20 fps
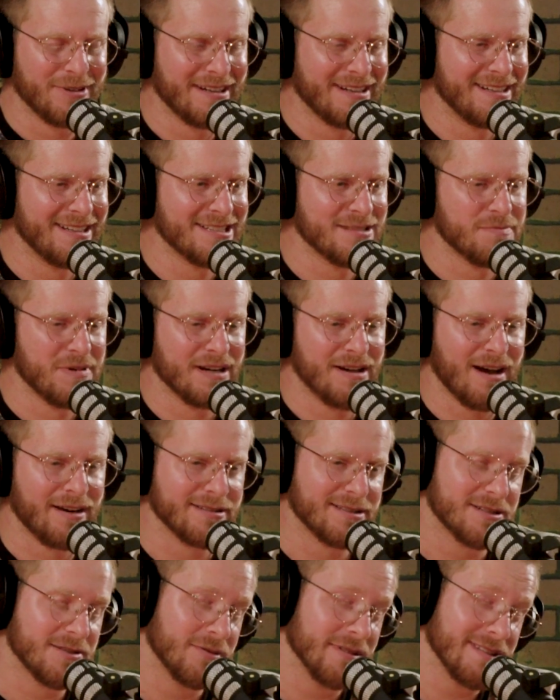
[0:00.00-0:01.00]
what it is, but
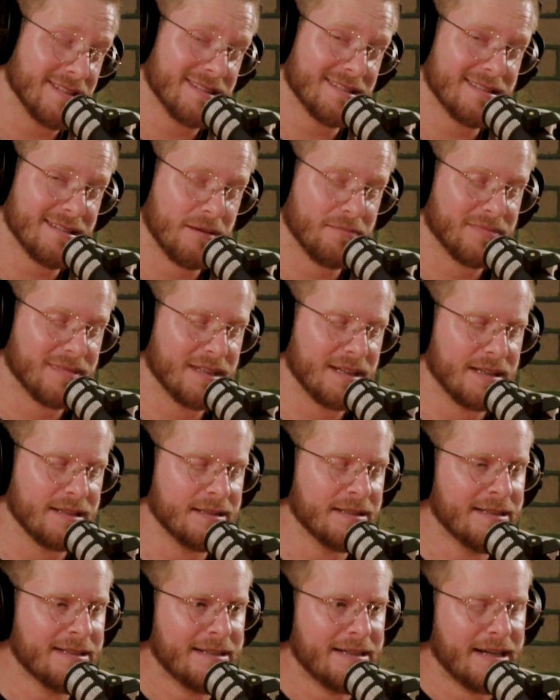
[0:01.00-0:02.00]
God's doing
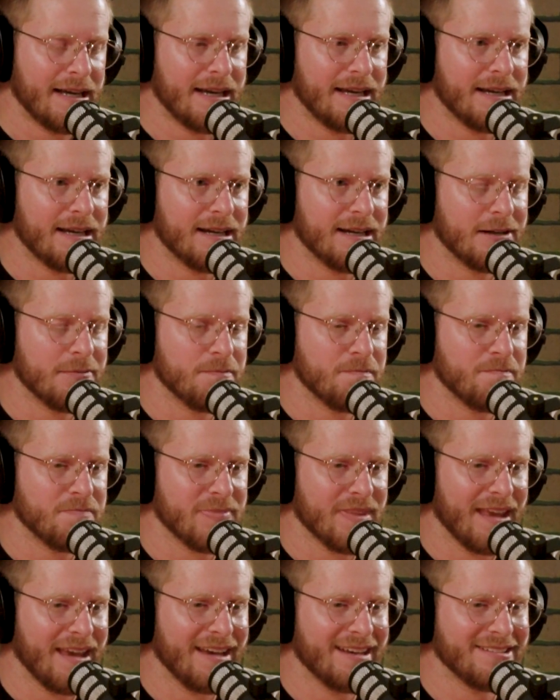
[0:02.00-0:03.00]
something. And
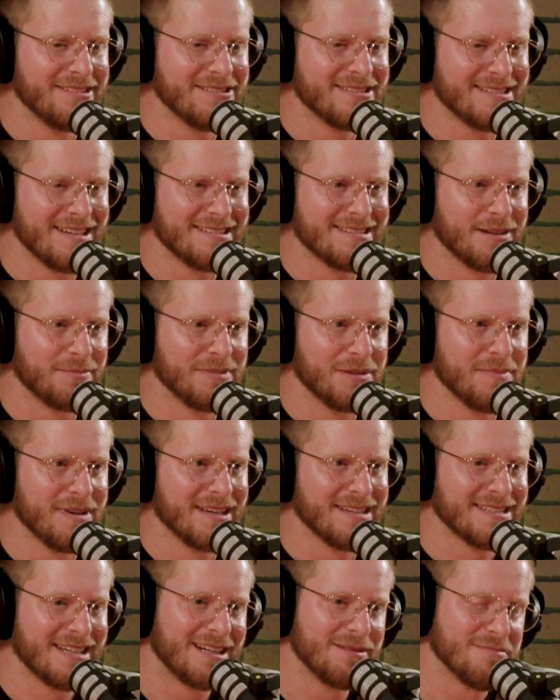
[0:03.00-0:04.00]
you said something,
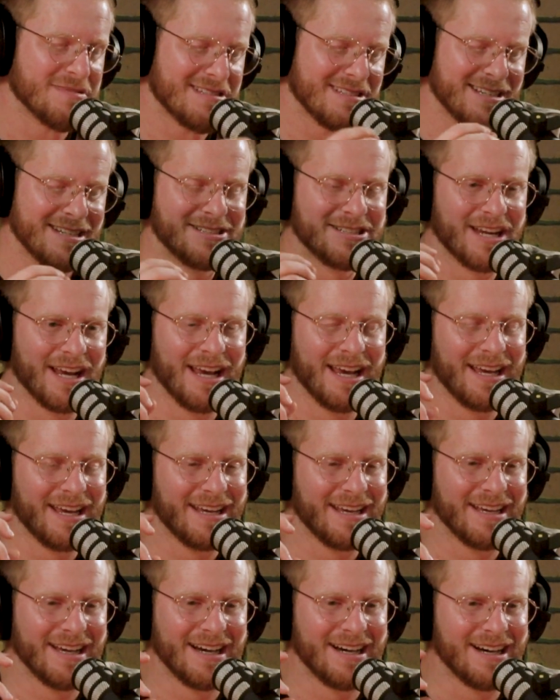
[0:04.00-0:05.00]
because I'm such
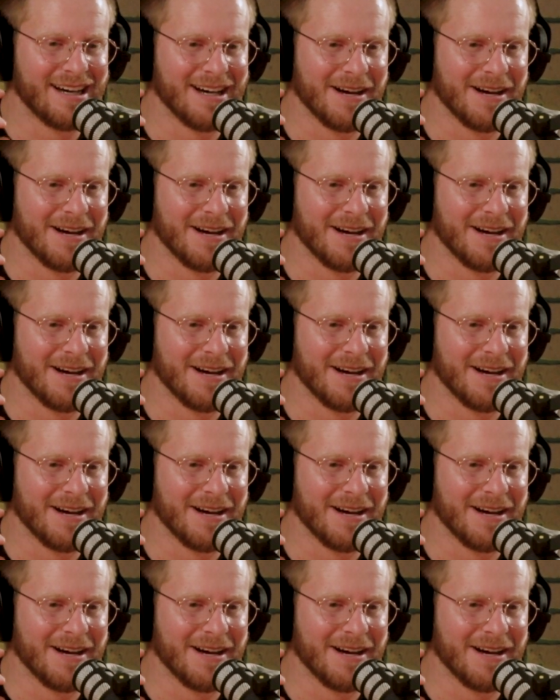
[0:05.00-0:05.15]
a...